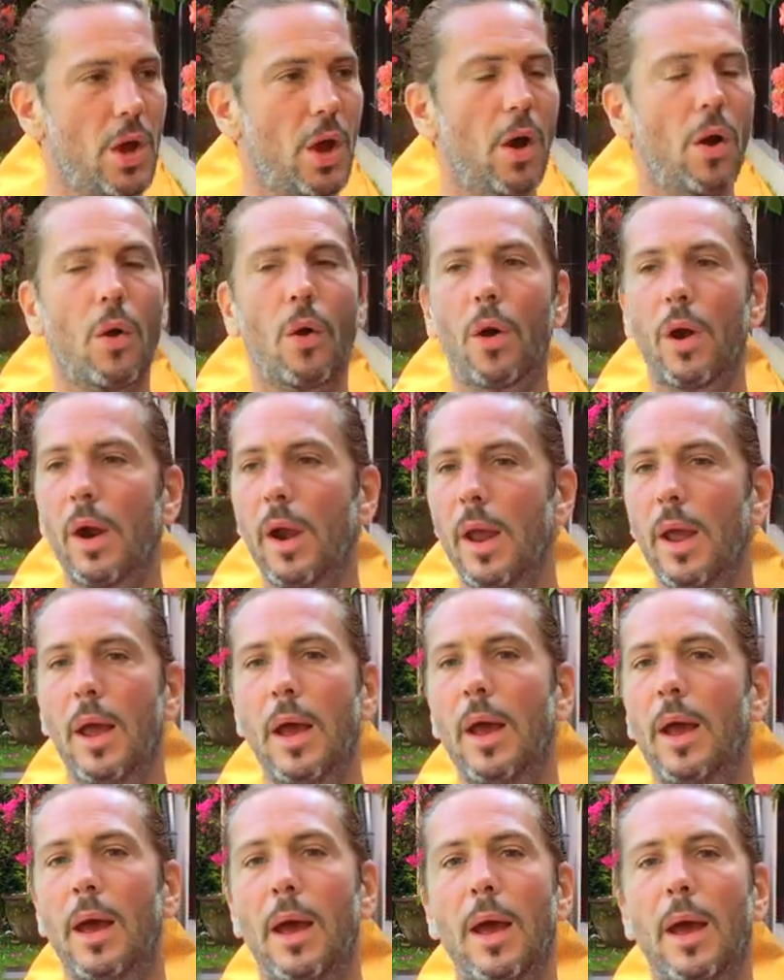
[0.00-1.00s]
or
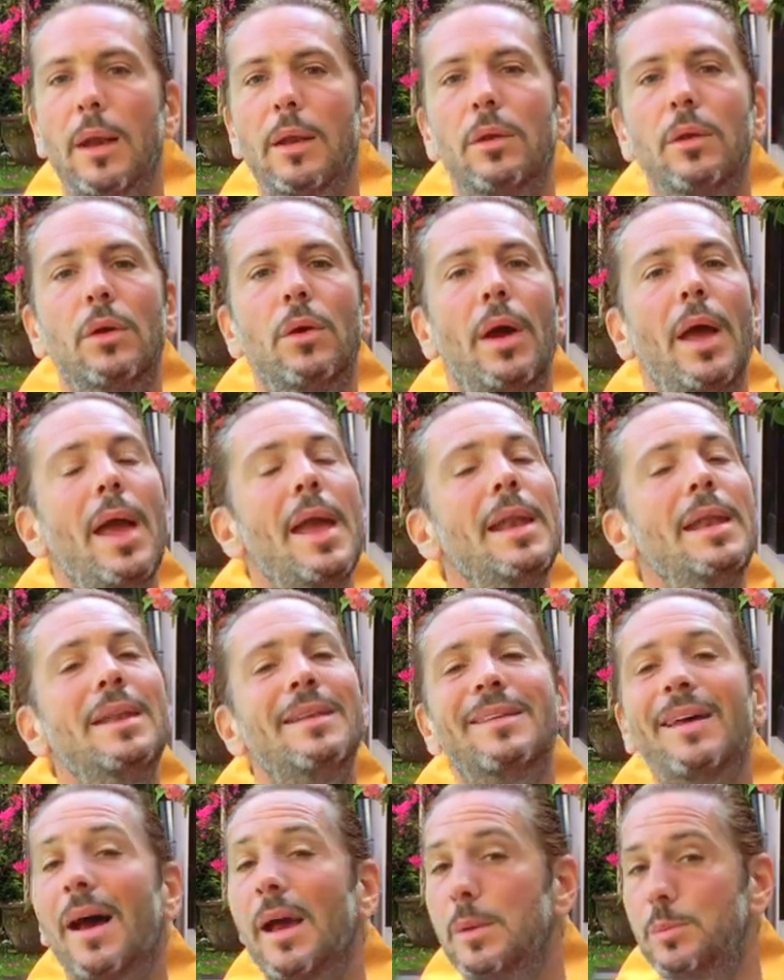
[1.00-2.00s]
I don't know, any
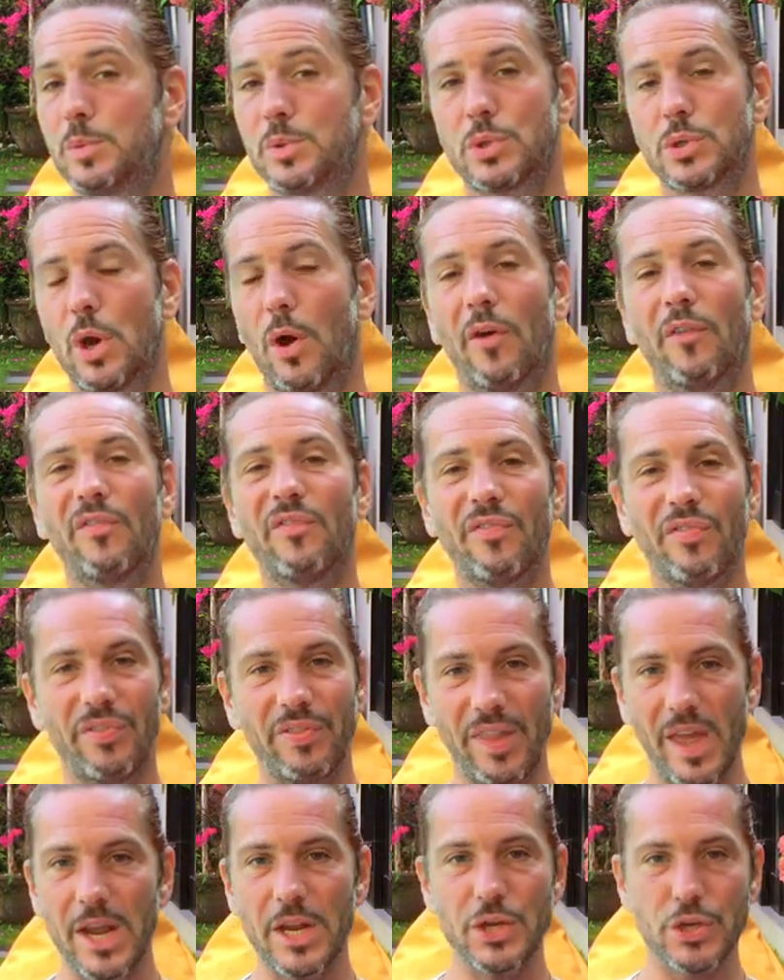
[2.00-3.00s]
types of
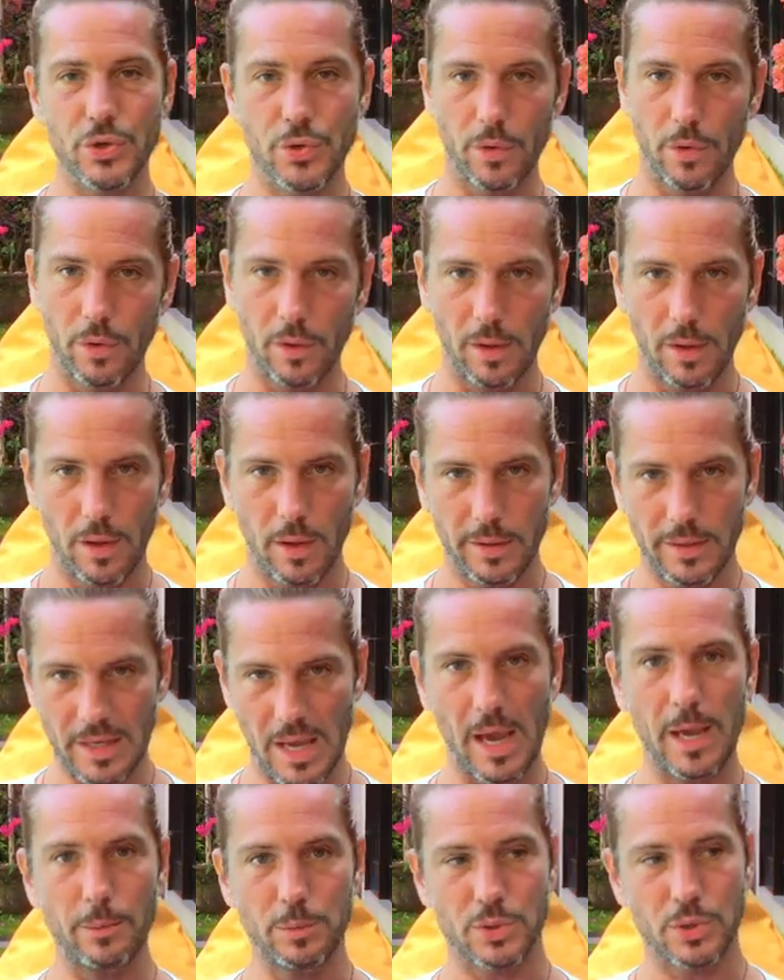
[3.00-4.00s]
natural
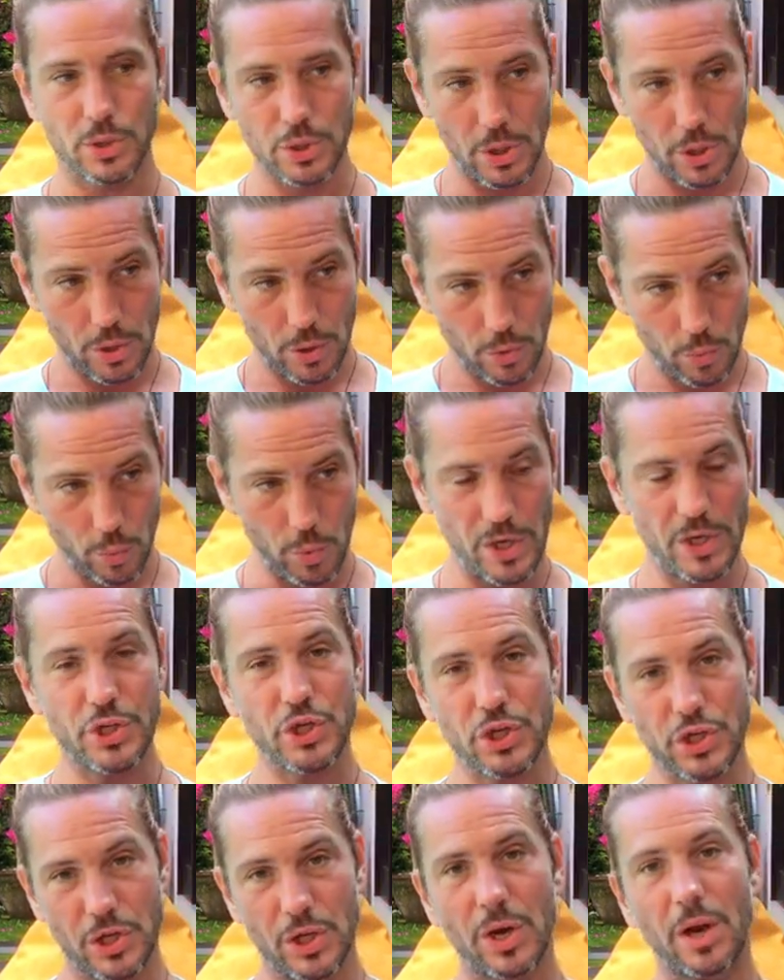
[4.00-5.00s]
games
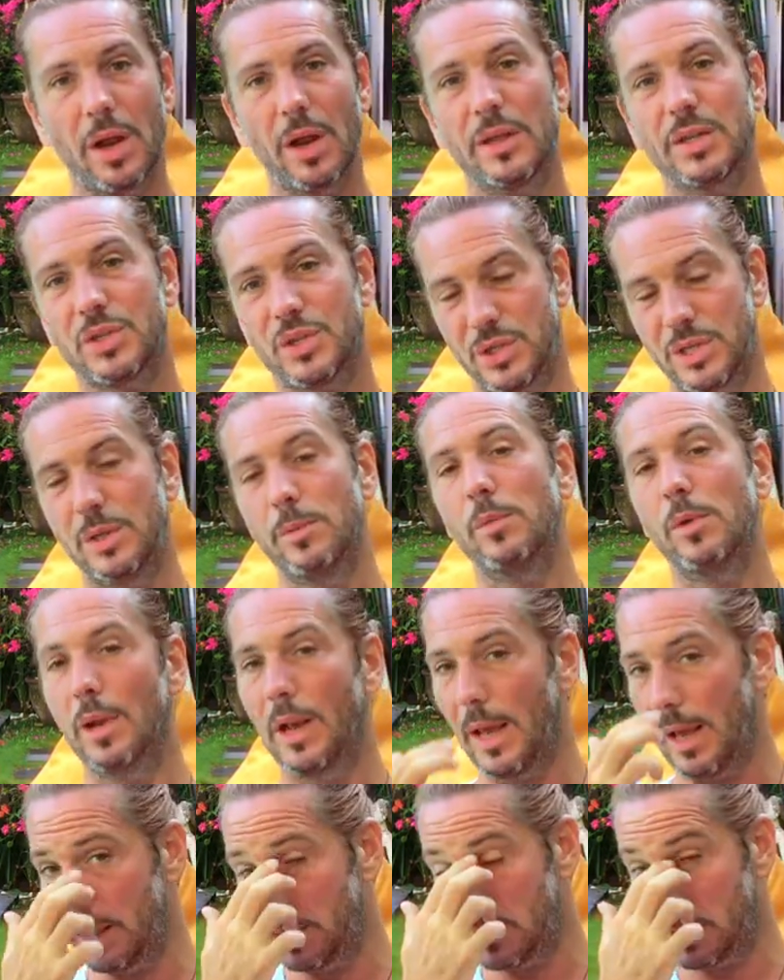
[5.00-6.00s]
which
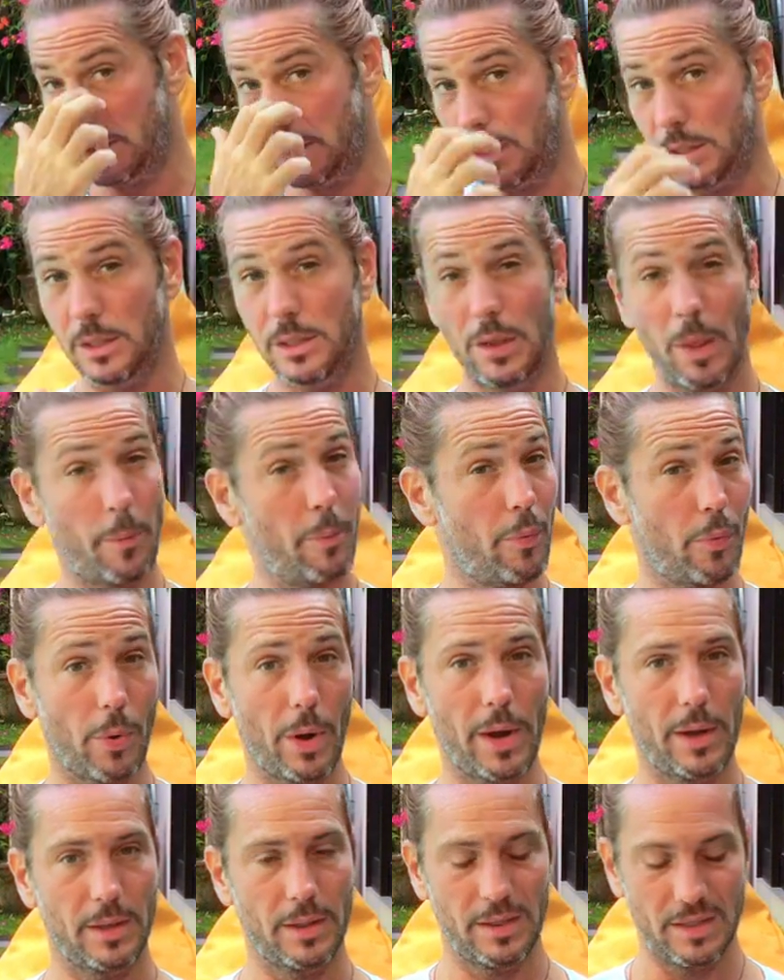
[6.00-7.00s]
stimulates the
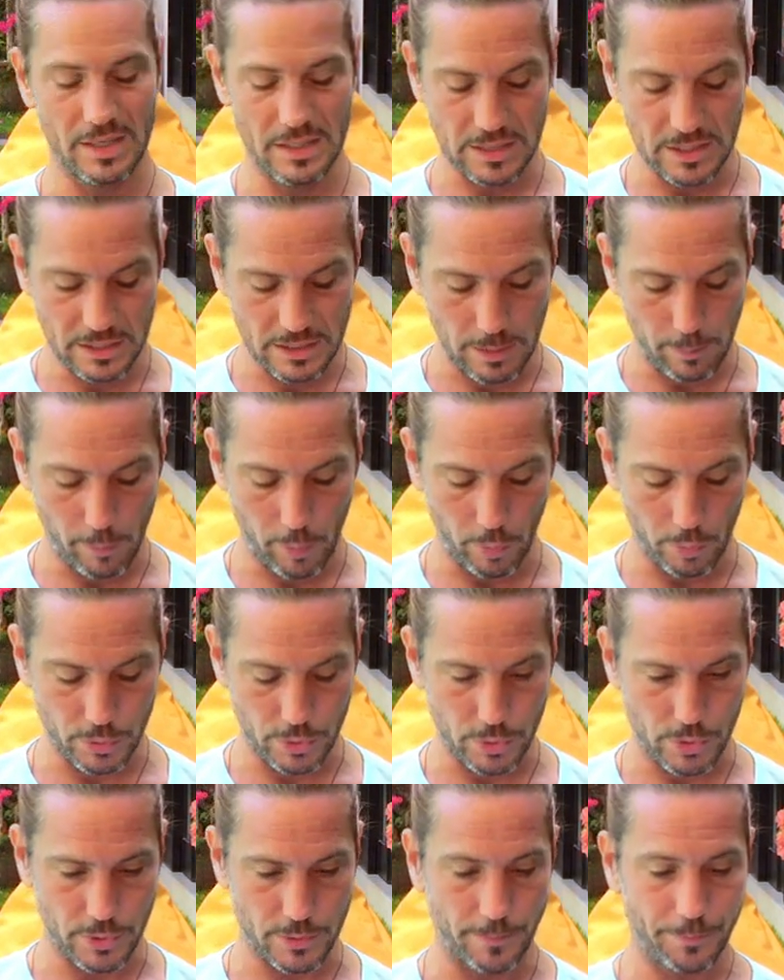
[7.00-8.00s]
brain. This is
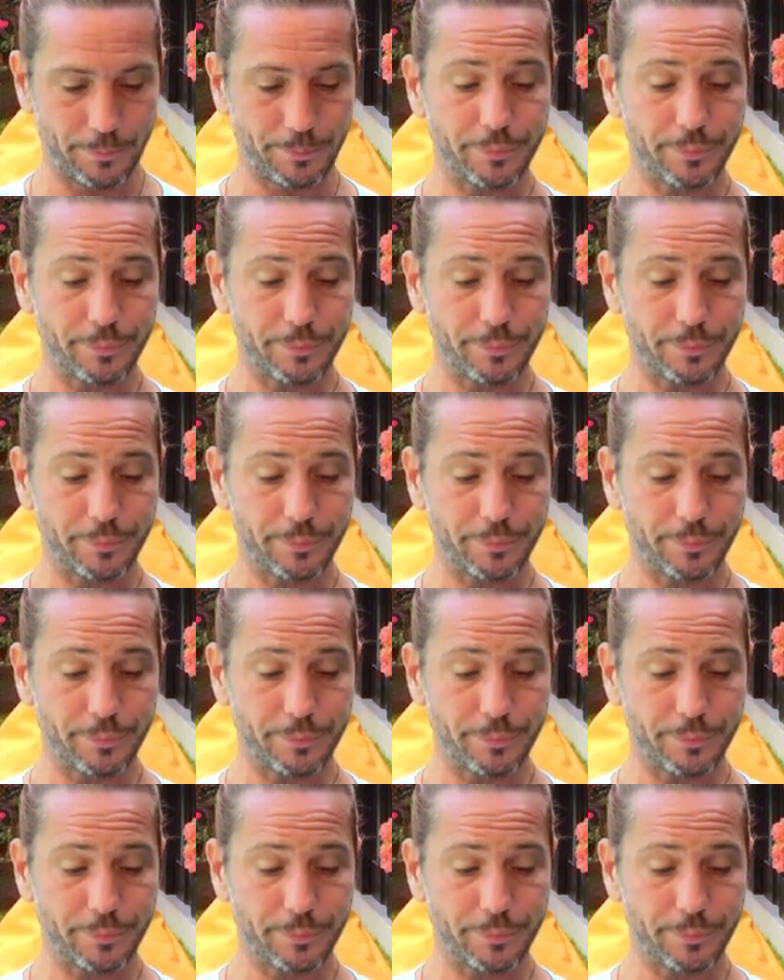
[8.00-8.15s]
important.